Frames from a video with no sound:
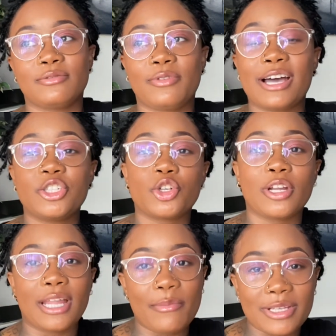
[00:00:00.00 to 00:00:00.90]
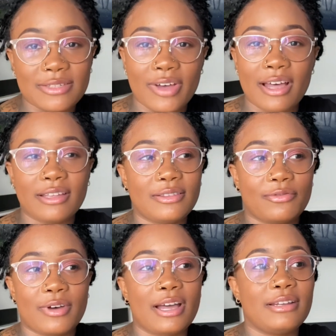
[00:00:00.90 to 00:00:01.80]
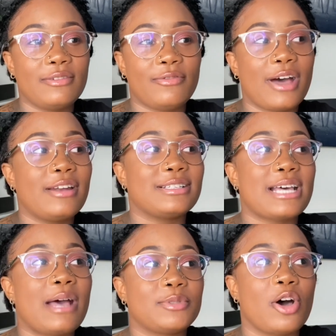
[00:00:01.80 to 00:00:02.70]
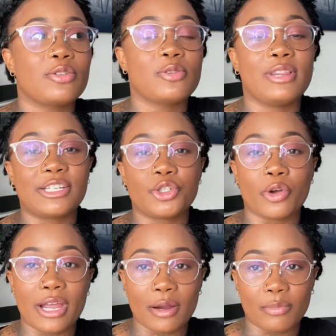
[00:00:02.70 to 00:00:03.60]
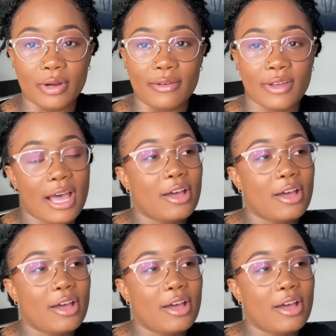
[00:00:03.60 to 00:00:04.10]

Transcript: find your limits, find a time to also let your hair breathe.